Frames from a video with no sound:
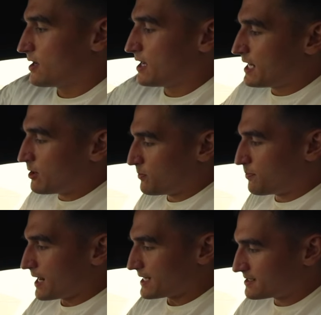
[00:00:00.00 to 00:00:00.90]
And now the
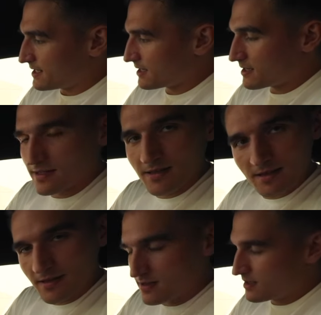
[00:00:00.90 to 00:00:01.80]
plastic
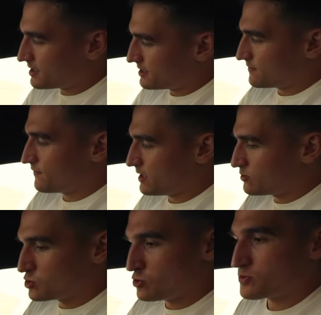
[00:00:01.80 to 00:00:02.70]
is
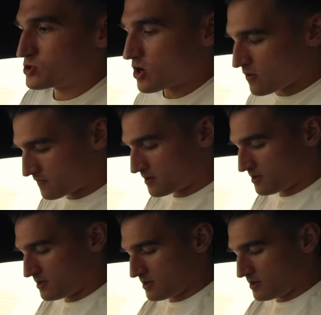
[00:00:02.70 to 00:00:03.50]
feeling super soft.